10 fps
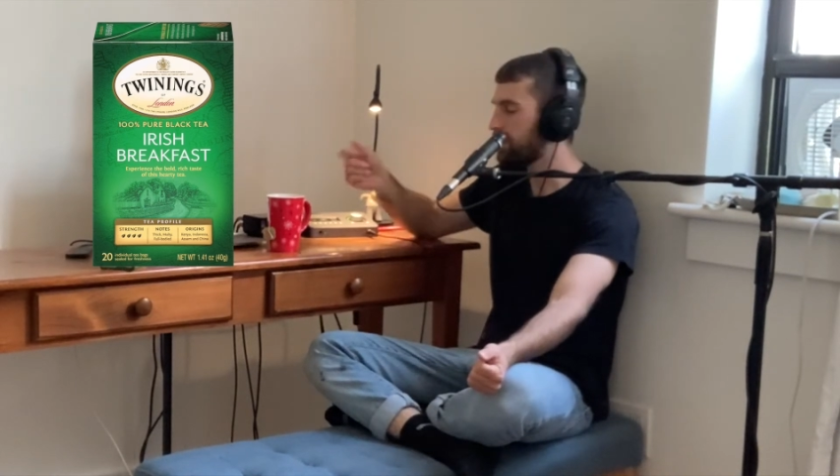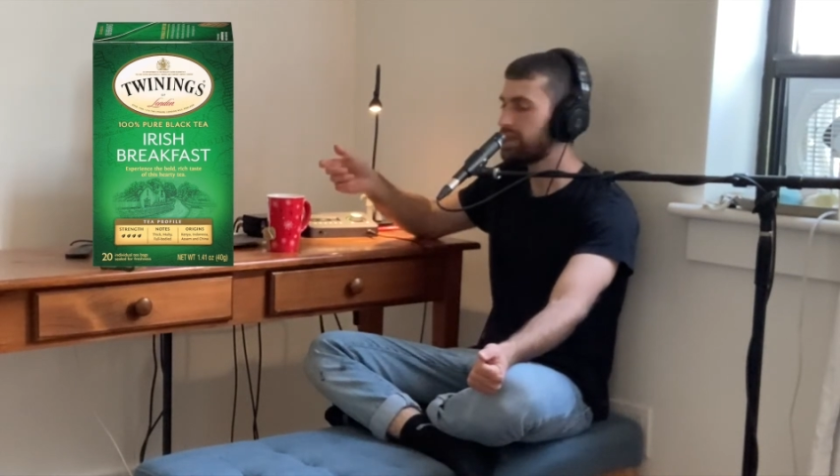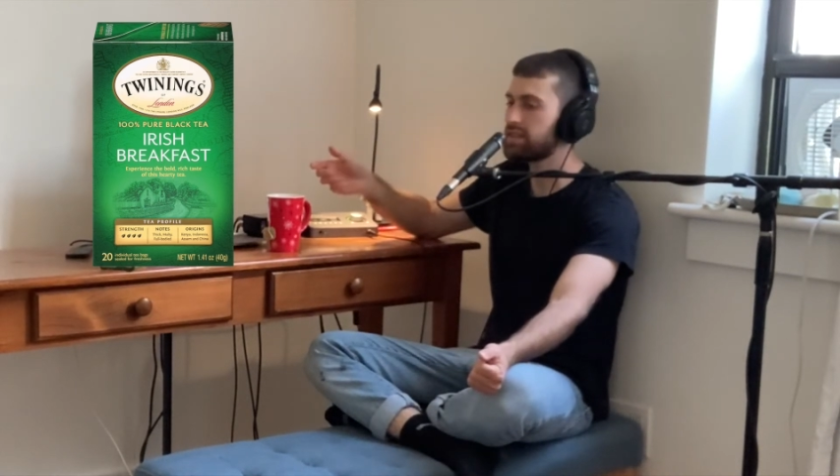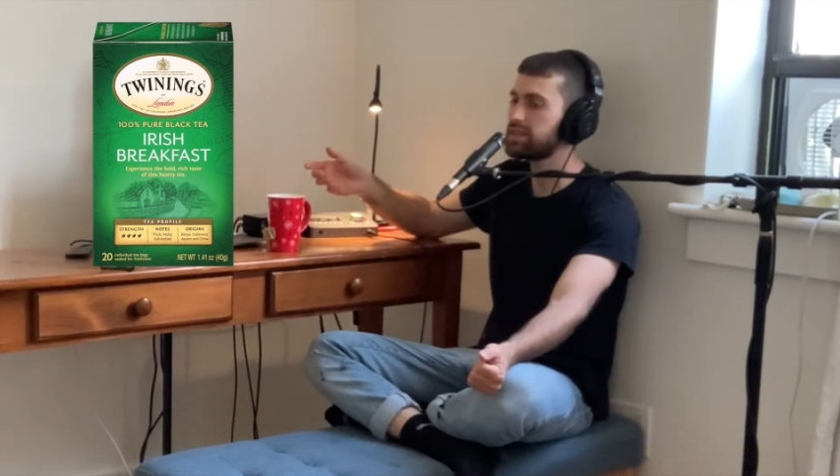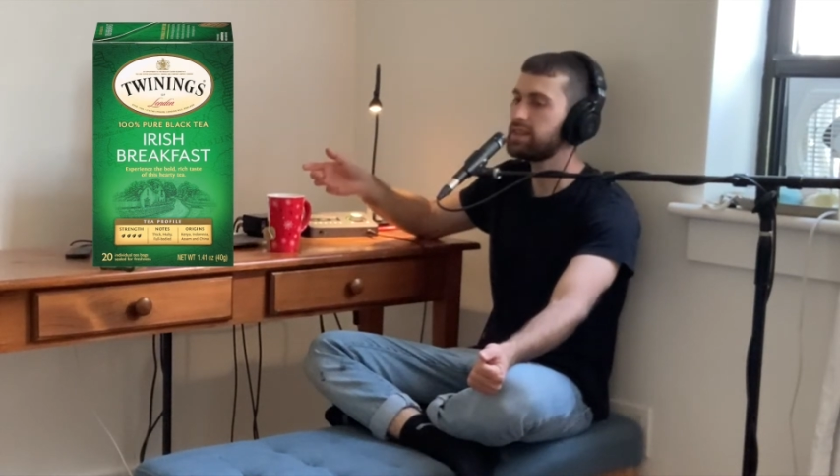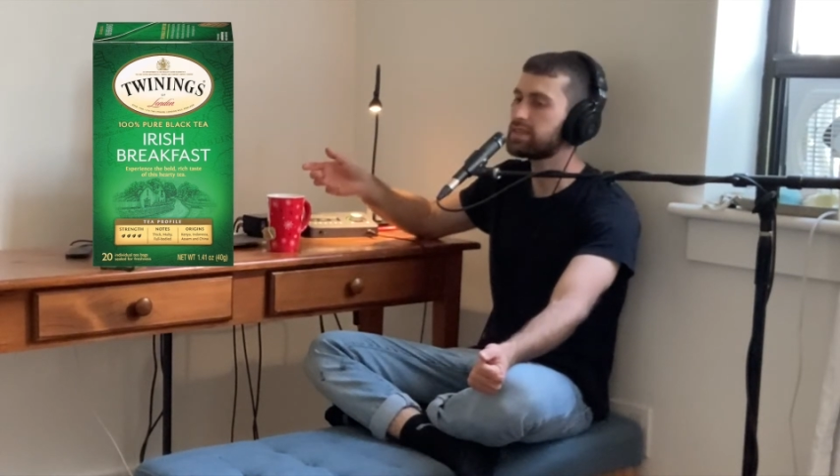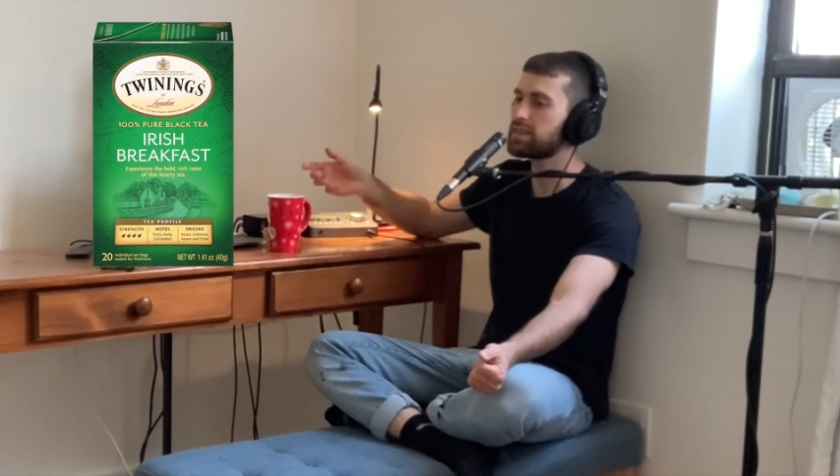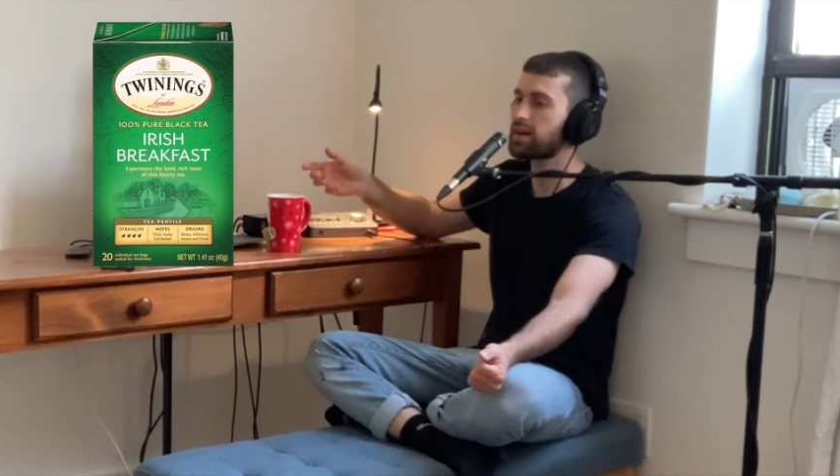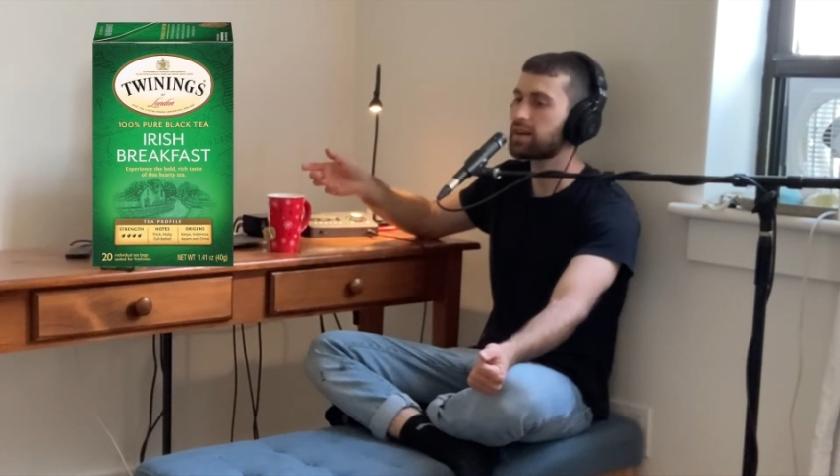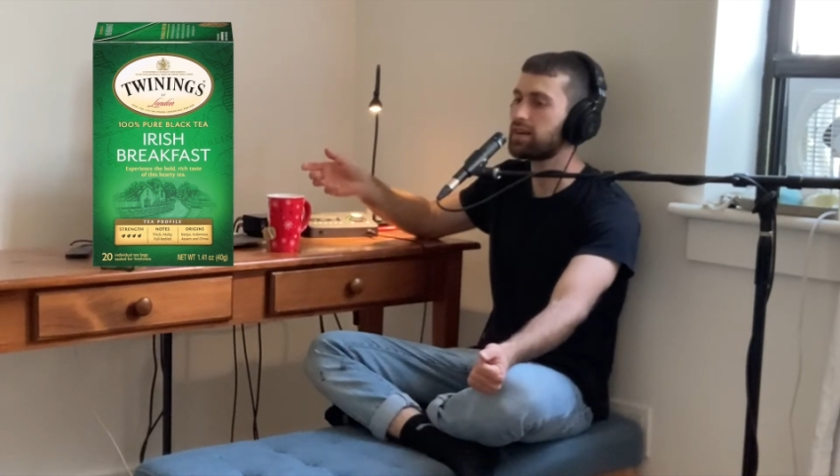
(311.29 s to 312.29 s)
This tea is
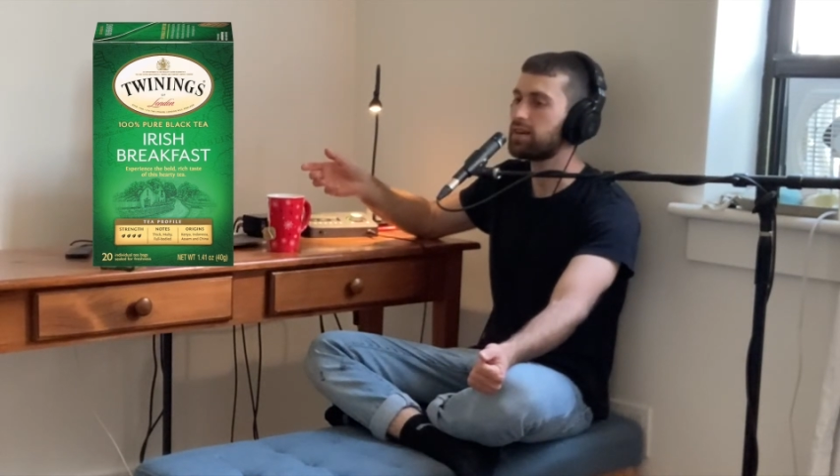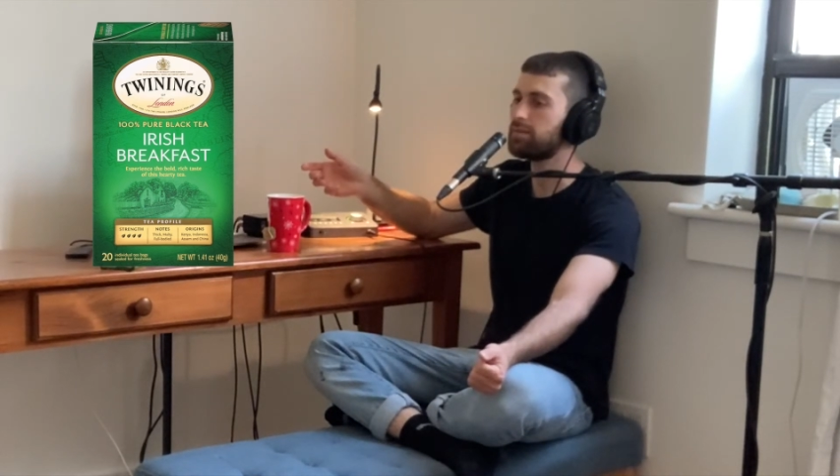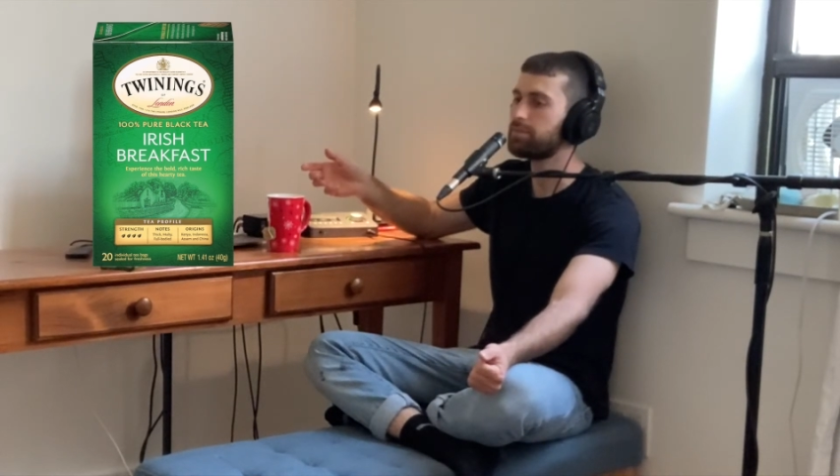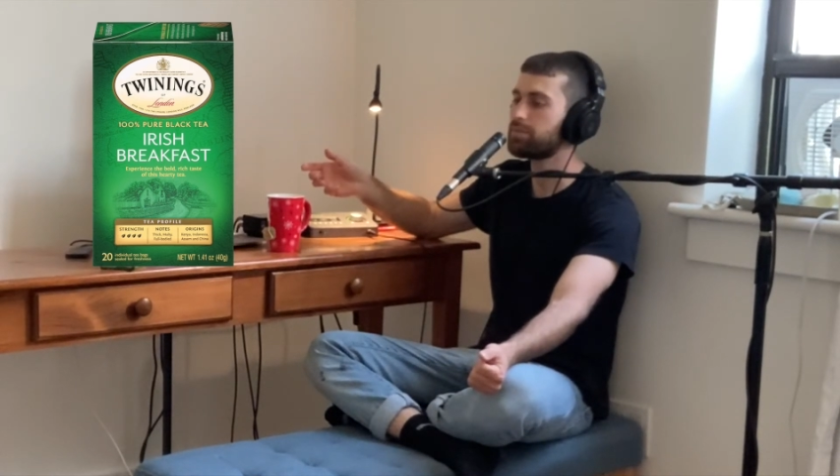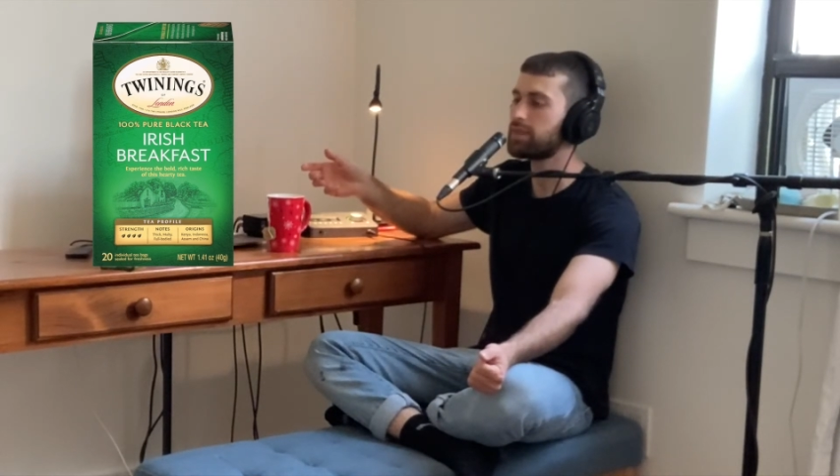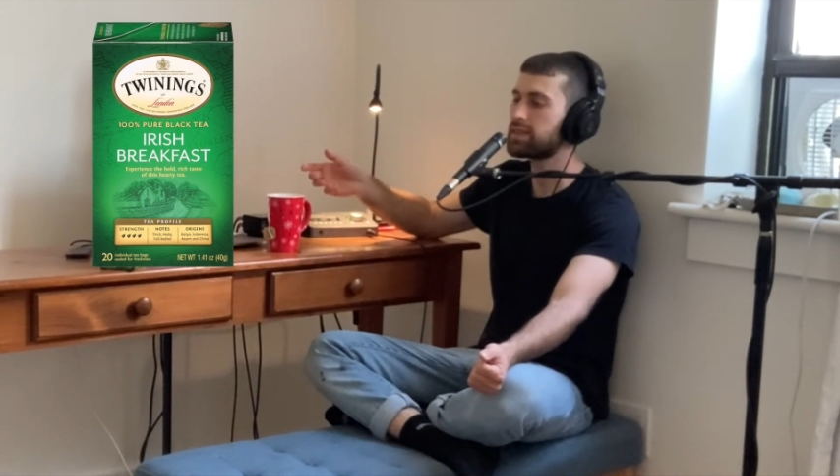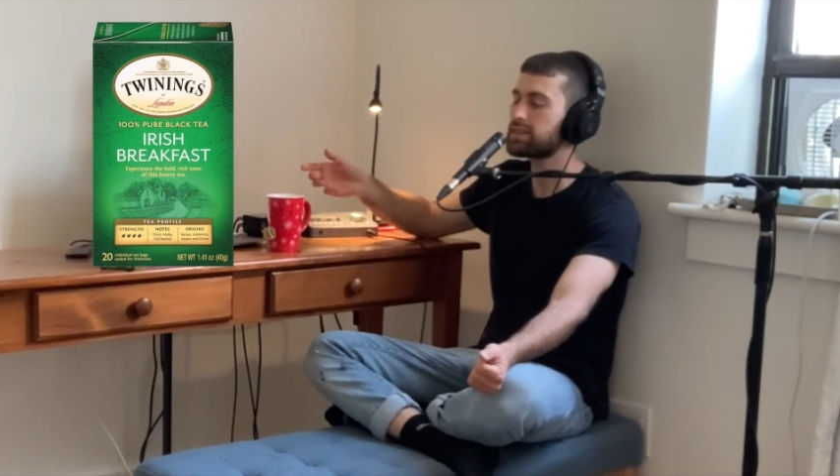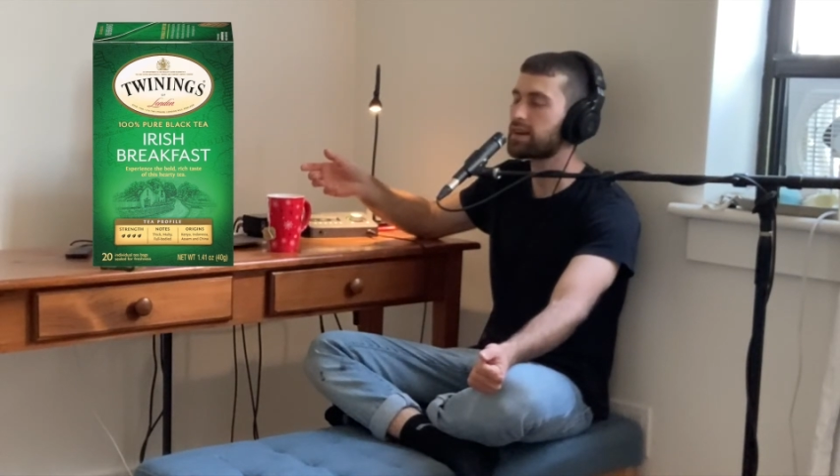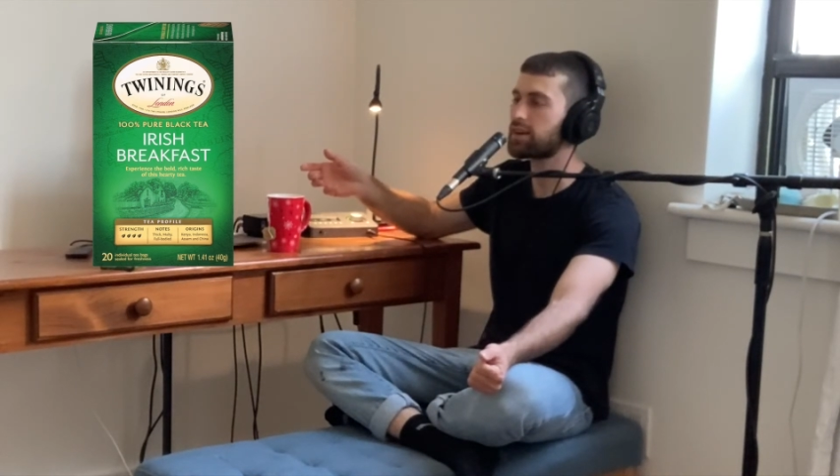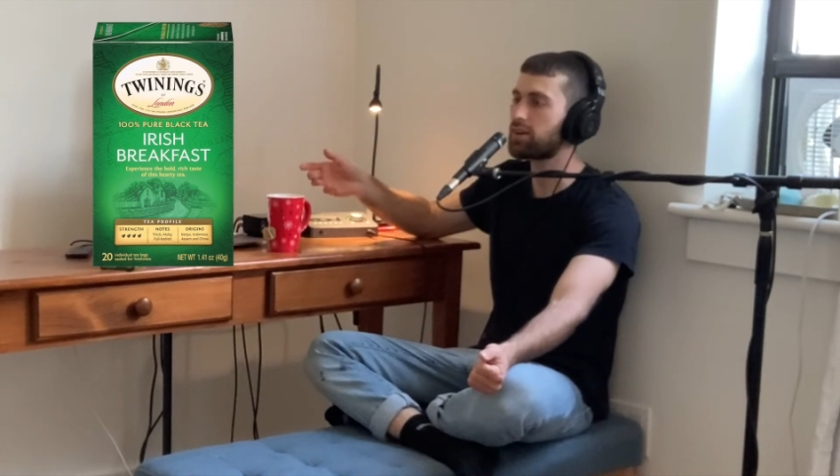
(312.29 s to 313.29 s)
it's
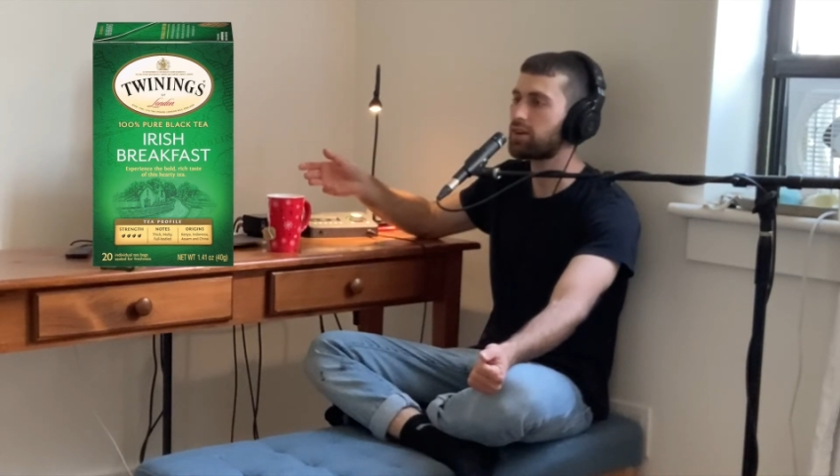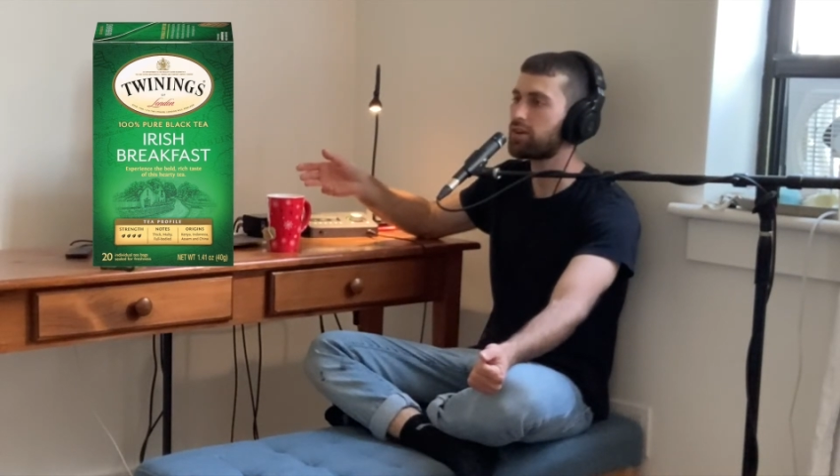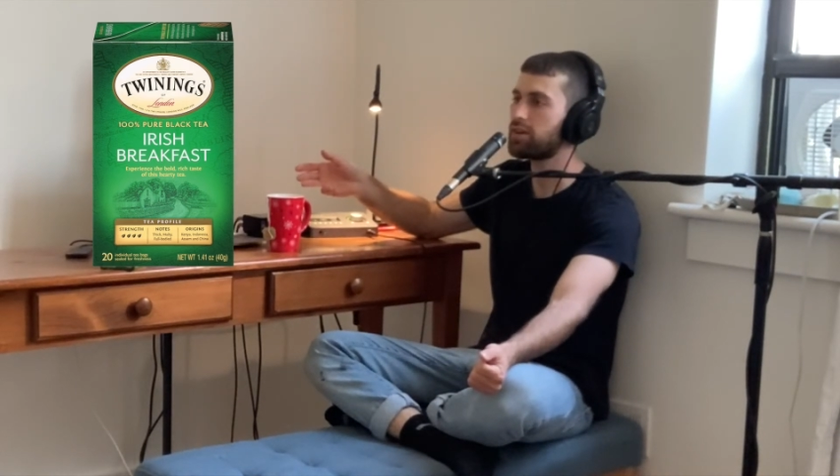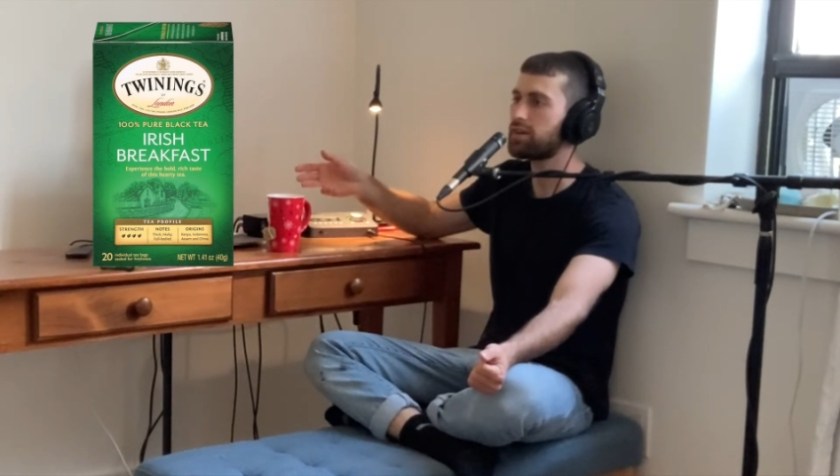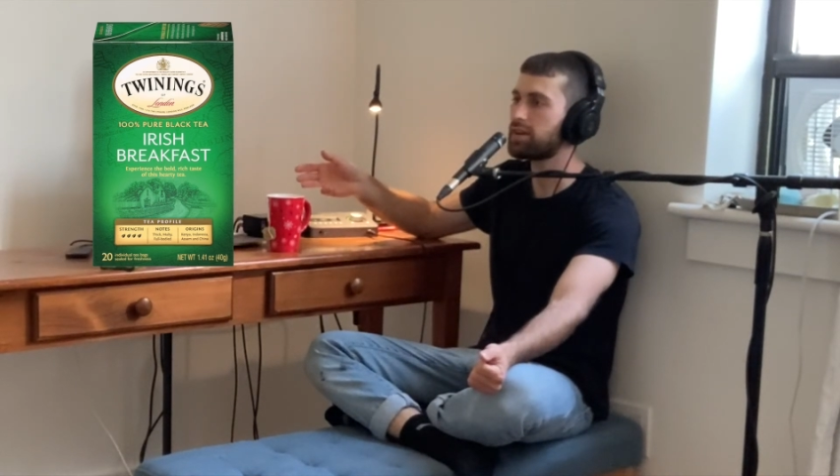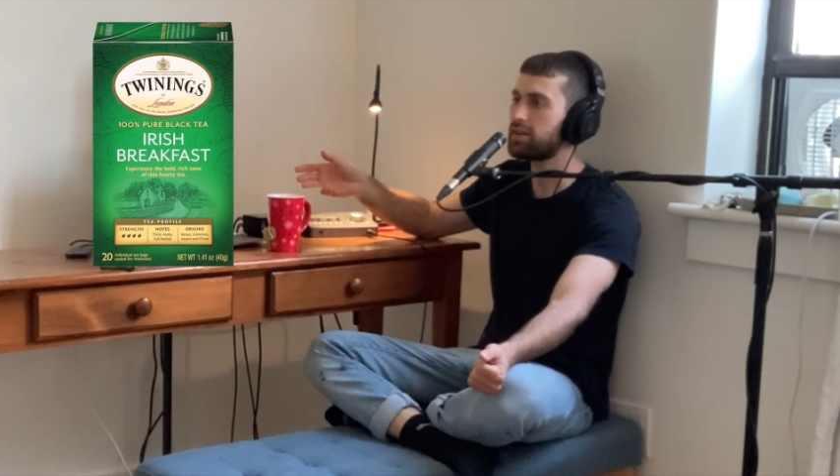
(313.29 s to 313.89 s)
not gonna hurt